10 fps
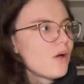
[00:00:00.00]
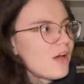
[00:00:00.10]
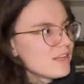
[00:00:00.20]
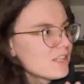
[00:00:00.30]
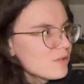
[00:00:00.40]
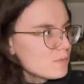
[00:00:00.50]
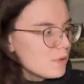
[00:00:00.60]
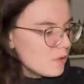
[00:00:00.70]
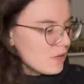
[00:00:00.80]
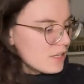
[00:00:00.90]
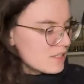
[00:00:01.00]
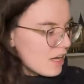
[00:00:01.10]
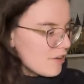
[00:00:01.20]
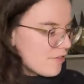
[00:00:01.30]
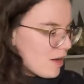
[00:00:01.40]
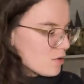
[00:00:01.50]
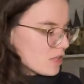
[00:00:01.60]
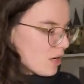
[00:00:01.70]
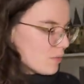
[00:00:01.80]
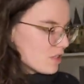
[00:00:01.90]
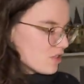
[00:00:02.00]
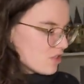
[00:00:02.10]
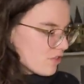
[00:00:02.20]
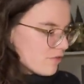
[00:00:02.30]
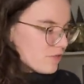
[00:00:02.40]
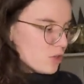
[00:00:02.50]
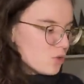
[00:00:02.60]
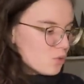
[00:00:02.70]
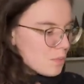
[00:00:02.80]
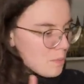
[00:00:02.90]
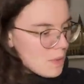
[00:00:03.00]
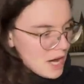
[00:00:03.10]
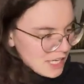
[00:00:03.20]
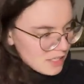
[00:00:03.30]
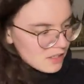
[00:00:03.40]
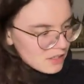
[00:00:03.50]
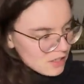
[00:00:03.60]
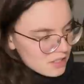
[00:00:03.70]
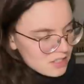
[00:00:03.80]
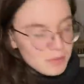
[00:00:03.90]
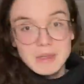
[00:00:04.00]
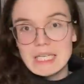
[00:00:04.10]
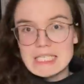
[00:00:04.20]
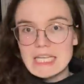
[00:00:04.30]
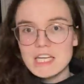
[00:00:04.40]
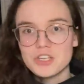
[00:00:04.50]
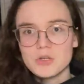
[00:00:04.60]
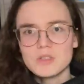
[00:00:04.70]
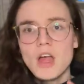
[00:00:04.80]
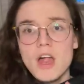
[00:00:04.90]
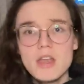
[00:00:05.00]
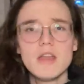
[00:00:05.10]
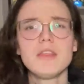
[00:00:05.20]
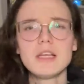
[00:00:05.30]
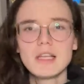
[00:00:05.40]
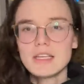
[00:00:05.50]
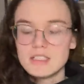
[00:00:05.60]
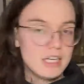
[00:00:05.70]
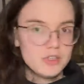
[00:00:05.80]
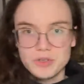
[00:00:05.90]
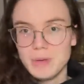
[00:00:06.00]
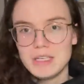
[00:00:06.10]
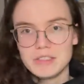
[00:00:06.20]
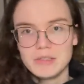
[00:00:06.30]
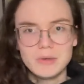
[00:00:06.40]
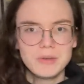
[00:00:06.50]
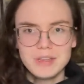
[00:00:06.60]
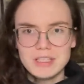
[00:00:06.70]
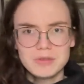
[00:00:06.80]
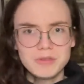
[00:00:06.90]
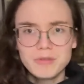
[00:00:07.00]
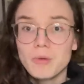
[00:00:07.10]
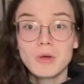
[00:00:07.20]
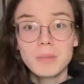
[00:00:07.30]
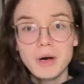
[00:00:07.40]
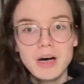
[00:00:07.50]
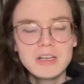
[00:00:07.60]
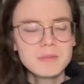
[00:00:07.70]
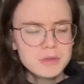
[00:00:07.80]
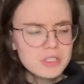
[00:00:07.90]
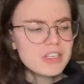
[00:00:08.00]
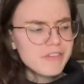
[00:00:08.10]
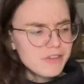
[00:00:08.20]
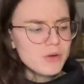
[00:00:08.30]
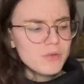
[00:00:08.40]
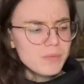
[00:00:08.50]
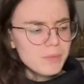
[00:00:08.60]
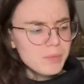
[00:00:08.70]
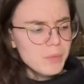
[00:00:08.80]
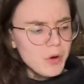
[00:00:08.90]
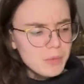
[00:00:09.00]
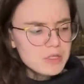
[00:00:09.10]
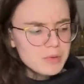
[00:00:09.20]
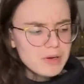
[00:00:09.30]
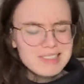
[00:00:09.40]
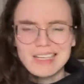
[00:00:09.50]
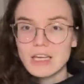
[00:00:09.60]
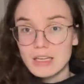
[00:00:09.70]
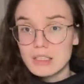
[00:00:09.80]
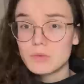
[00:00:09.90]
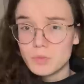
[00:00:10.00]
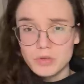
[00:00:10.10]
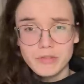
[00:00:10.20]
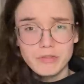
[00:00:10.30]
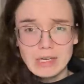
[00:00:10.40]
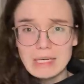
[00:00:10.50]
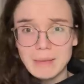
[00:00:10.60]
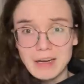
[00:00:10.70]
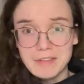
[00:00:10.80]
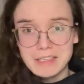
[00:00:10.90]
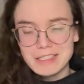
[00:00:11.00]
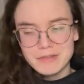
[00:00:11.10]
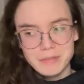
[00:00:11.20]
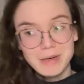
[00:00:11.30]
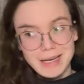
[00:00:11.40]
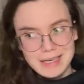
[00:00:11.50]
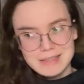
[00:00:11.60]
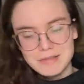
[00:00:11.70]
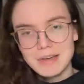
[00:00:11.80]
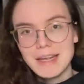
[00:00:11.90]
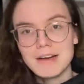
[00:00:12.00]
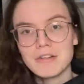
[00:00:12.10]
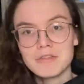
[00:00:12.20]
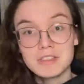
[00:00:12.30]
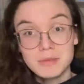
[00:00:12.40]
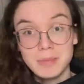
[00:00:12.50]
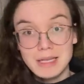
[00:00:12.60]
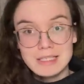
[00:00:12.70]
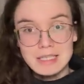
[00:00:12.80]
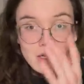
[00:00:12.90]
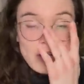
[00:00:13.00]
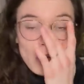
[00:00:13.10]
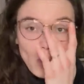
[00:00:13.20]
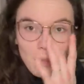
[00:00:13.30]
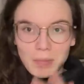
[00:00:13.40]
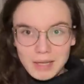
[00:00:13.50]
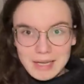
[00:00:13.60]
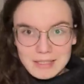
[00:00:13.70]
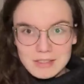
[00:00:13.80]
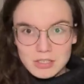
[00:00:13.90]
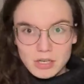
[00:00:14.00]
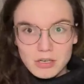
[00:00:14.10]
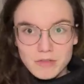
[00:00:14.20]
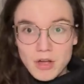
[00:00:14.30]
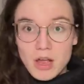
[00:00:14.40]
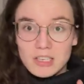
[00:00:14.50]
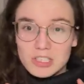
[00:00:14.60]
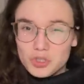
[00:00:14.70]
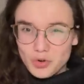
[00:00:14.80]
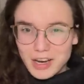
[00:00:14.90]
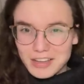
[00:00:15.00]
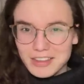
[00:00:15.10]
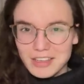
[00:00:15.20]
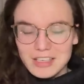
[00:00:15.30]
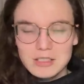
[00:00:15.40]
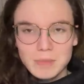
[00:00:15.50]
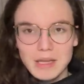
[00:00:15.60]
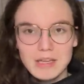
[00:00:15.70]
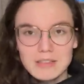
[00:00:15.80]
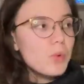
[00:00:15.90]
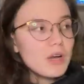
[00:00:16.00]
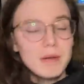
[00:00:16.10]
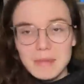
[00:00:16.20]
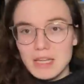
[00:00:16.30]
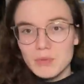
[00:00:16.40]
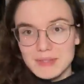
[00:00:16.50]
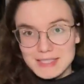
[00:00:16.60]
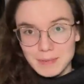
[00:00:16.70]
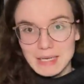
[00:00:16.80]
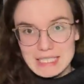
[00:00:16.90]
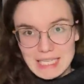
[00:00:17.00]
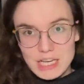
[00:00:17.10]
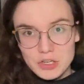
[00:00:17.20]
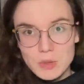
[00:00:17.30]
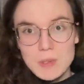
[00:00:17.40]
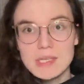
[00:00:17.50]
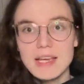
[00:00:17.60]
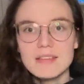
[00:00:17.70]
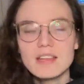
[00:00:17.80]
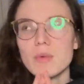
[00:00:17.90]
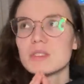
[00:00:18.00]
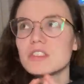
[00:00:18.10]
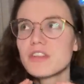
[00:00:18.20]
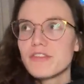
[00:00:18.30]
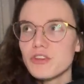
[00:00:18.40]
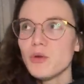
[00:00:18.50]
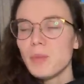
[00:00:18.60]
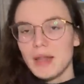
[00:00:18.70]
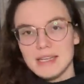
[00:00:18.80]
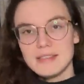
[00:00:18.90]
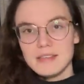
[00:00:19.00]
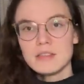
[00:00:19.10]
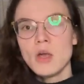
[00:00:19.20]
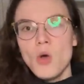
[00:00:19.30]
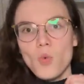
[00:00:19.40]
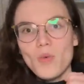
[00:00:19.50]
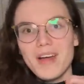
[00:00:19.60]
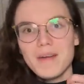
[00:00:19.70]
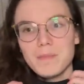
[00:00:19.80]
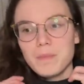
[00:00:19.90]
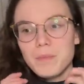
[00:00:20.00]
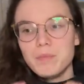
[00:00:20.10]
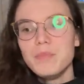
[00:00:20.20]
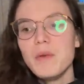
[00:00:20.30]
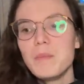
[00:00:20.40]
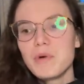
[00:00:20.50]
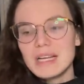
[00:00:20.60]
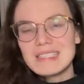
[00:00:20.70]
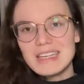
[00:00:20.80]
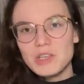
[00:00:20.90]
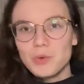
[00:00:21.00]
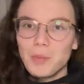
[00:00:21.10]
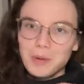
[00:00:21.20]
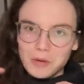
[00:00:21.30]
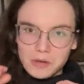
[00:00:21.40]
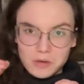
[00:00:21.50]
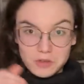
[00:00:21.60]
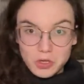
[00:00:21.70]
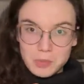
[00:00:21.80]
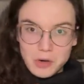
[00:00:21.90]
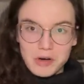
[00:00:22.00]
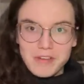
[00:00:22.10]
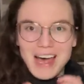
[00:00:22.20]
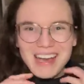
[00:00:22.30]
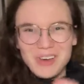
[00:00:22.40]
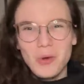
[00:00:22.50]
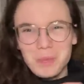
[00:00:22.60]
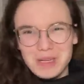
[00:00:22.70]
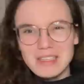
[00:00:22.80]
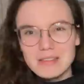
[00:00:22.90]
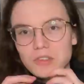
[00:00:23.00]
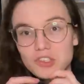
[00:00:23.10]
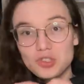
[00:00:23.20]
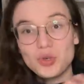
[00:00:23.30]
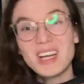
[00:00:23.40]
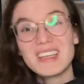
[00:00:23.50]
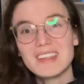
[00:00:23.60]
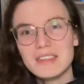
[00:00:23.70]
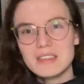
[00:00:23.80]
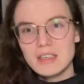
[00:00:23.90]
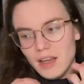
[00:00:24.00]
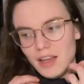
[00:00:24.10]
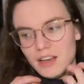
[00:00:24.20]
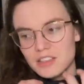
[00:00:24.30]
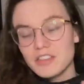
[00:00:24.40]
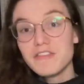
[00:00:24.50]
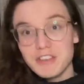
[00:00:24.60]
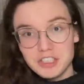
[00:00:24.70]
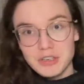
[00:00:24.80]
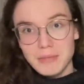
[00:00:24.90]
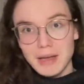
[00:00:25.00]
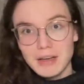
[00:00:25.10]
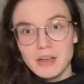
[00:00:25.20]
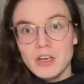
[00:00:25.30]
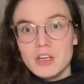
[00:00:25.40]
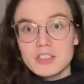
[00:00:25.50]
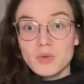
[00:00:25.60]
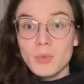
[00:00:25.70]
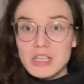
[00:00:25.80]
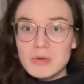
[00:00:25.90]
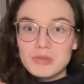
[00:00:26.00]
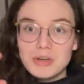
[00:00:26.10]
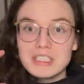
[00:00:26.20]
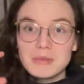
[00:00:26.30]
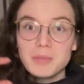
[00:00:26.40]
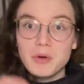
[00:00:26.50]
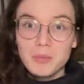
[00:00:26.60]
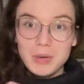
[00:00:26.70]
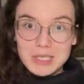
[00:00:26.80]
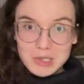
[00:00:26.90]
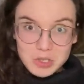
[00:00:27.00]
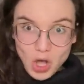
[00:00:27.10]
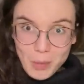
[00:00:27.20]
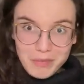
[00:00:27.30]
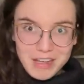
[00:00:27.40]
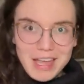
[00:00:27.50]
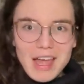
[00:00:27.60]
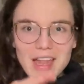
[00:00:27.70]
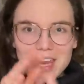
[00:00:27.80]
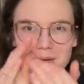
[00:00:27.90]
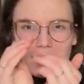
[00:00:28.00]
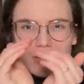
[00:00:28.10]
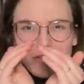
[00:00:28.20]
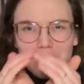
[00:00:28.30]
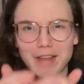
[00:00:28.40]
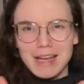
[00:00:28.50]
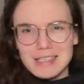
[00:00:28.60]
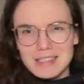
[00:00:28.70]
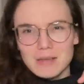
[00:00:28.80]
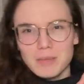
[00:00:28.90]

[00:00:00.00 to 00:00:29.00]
as I was building this, I found that there was just a few minor stability issues, nothing like detrimental or things would fall apart, but just a few moments where I was like, this would have really benefited from an extra layer of stability or plates to kind of strengthen this piece. What I mean with stability issues is there was just a few places where the bricks that you were building on top of had not been strengthened in a sufficient manner. So when you were trying to put bricks on top of it, they would kind of flex the